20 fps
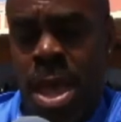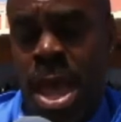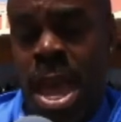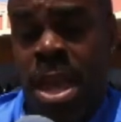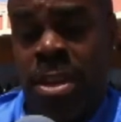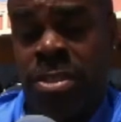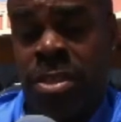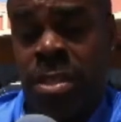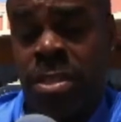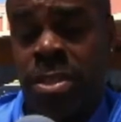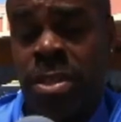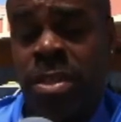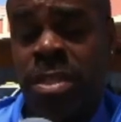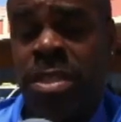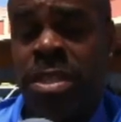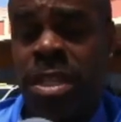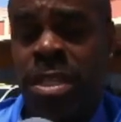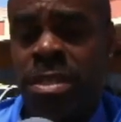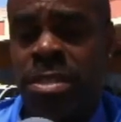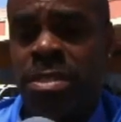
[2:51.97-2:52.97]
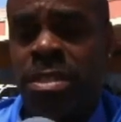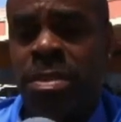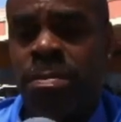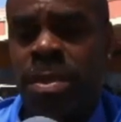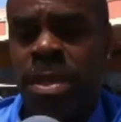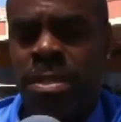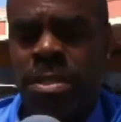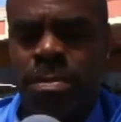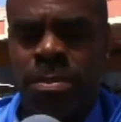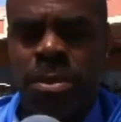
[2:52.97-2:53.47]
actually you can see the
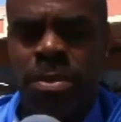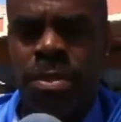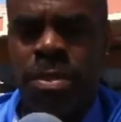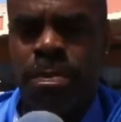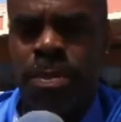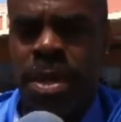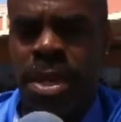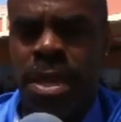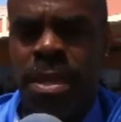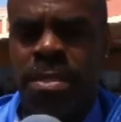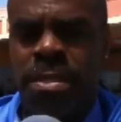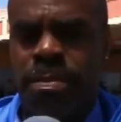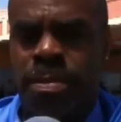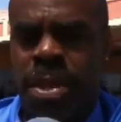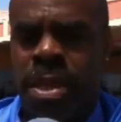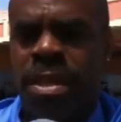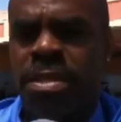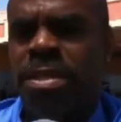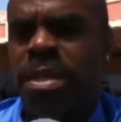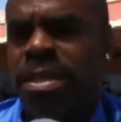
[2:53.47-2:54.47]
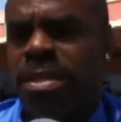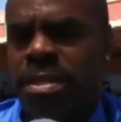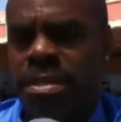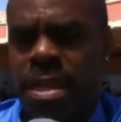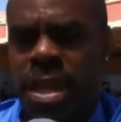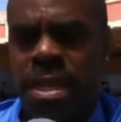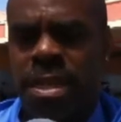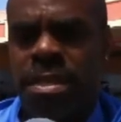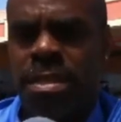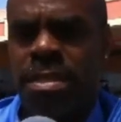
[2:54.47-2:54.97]
stimulus amongst the players. The players are
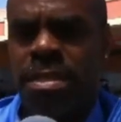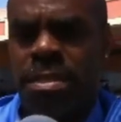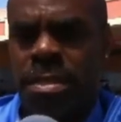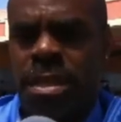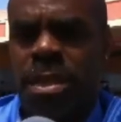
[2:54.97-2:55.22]
excited.